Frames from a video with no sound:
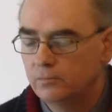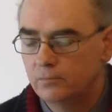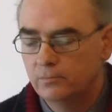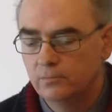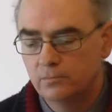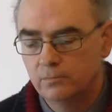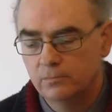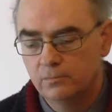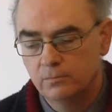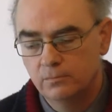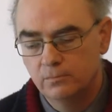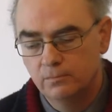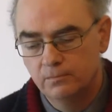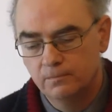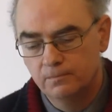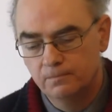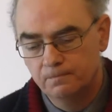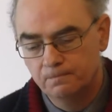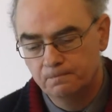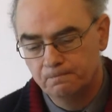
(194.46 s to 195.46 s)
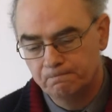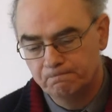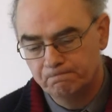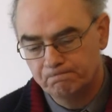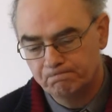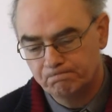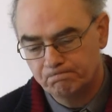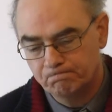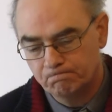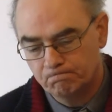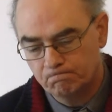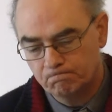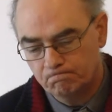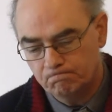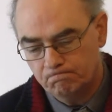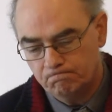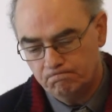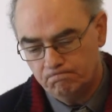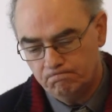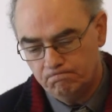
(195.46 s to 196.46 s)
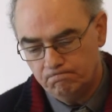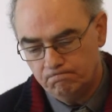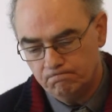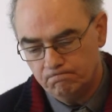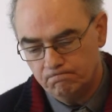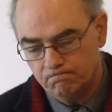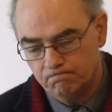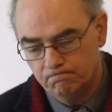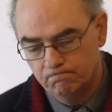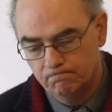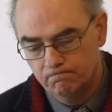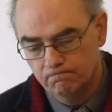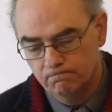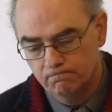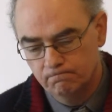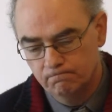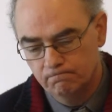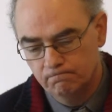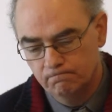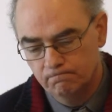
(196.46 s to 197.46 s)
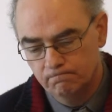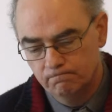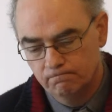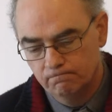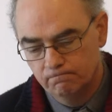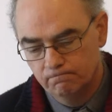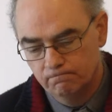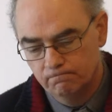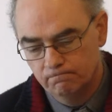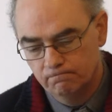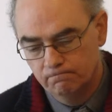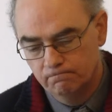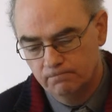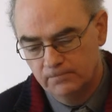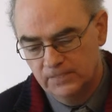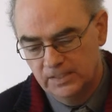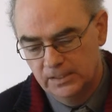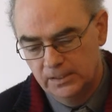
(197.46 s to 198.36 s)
[no speech]